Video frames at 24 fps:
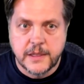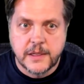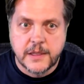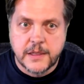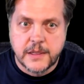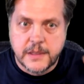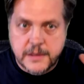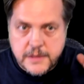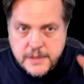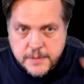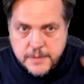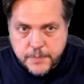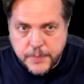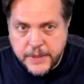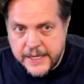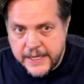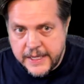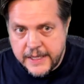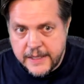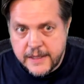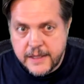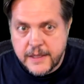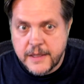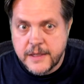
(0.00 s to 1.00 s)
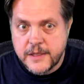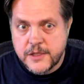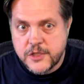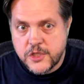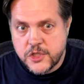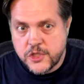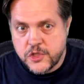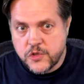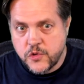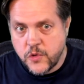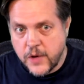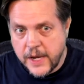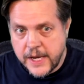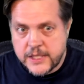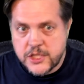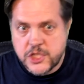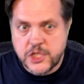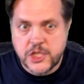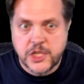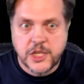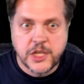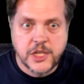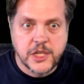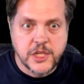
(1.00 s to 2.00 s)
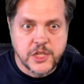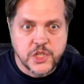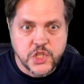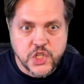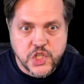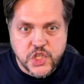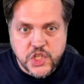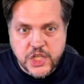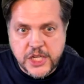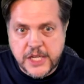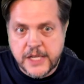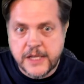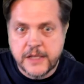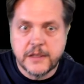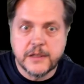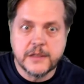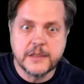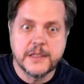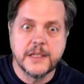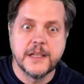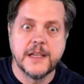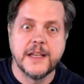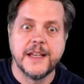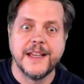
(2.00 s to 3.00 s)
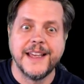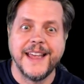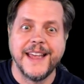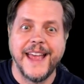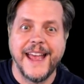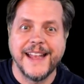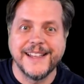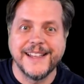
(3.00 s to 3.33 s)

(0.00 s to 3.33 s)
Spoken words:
Speed, stretch, shield, and